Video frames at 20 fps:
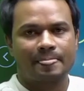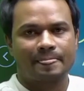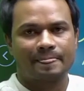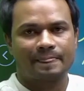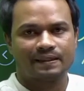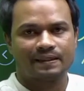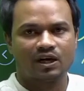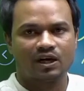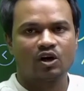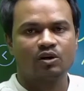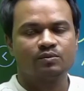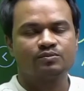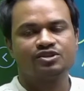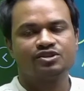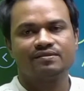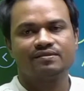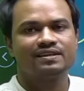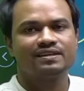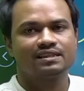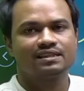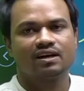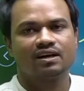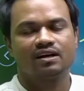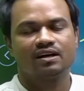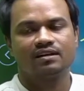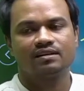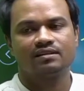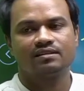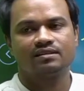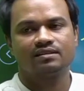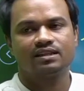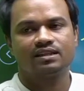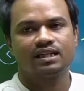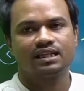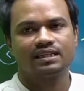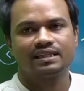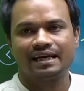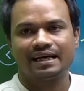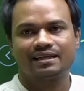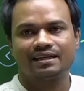the observing
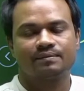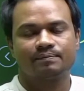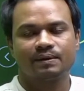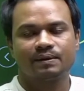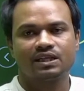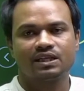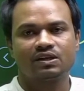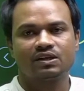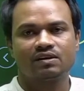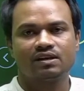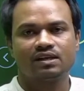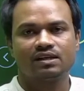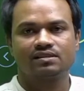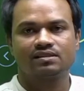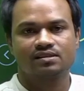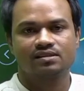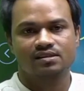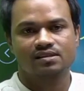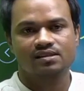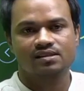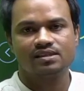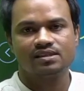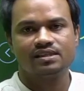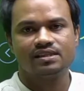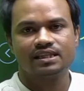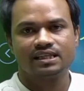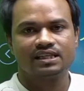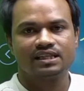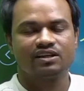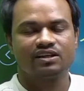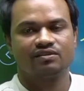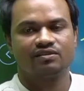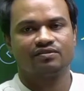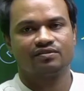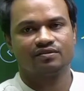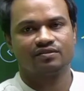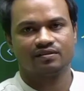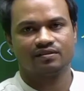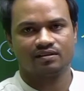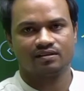that particular degree of
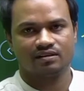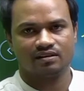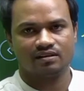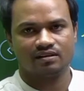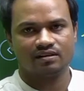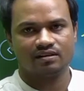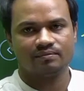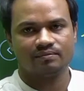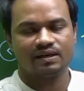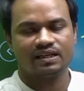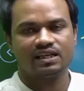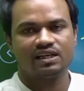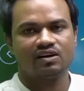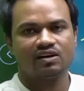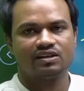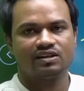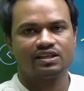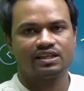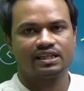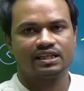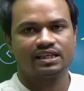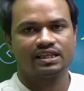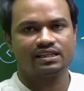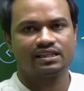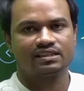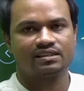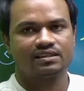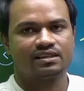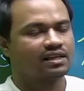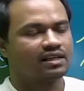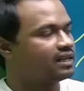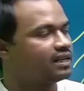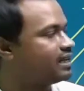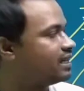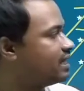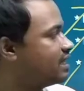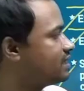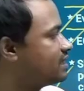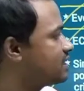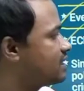money laundering case
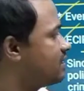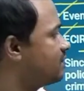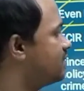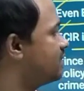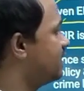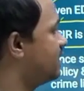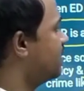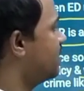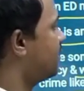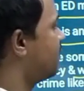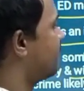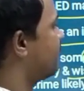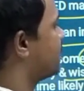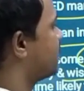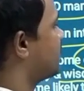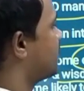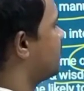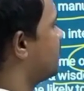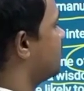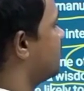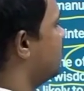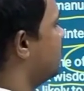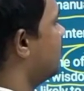is something vested on the,